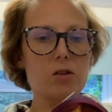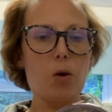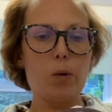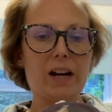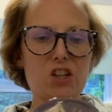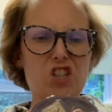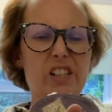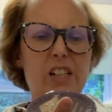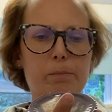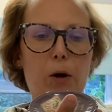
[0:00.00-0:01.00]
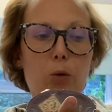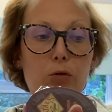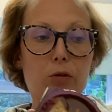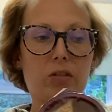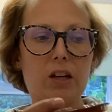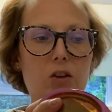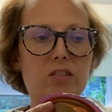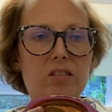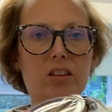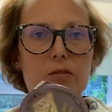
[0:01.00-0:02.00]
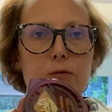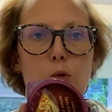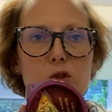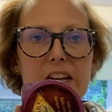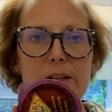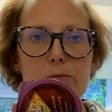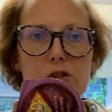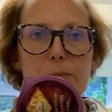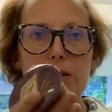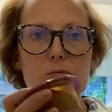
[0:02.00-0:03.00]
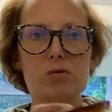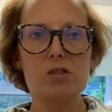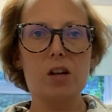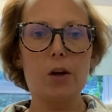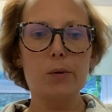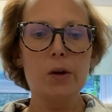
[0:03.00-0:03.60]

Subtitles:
I will actually need both, I think, because it says 4 tablespoons. So